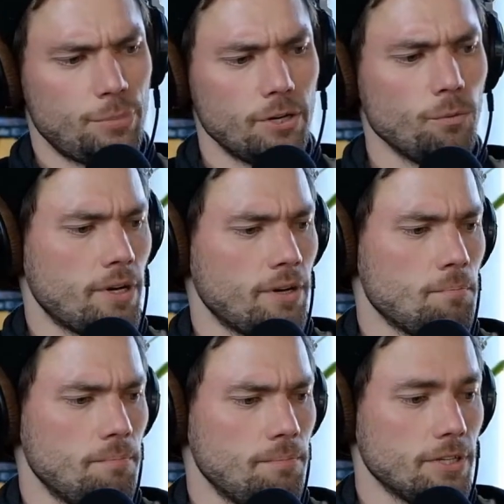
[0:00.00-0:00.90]
built
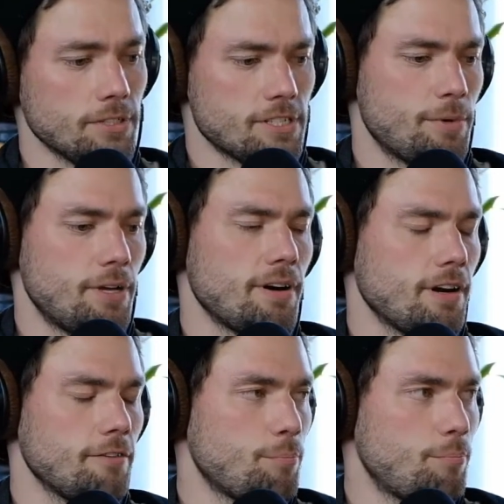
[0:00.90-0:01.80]
a spinner
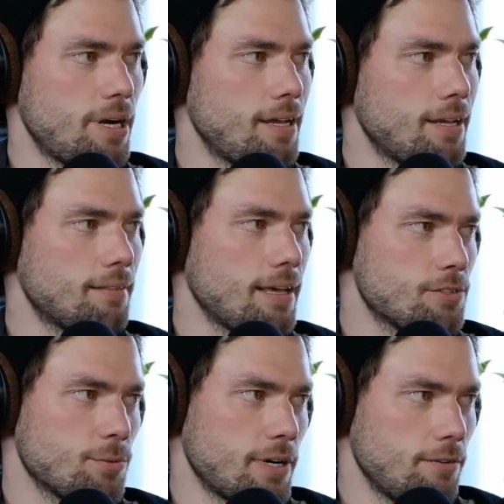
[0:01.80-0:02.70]
out of a bike,
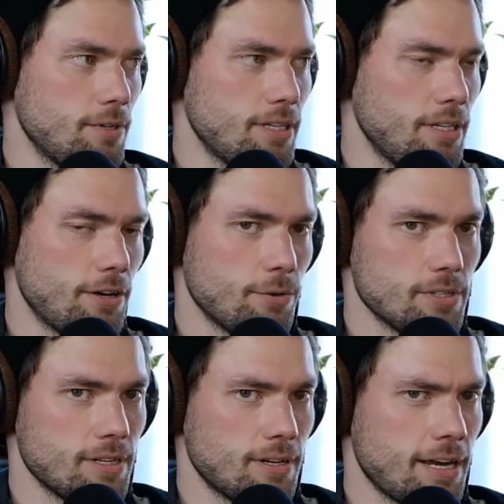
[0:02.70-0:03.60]
that's where I really
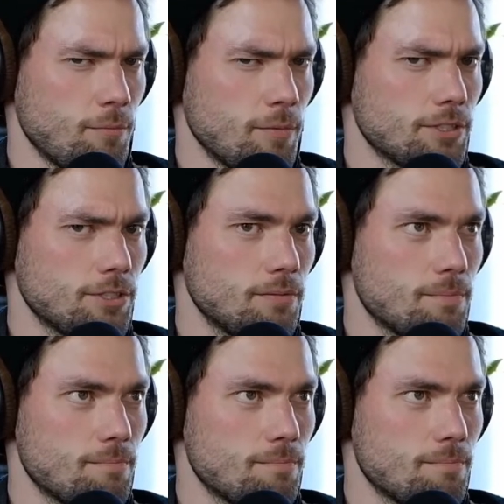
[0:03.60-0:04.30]
noticed on how much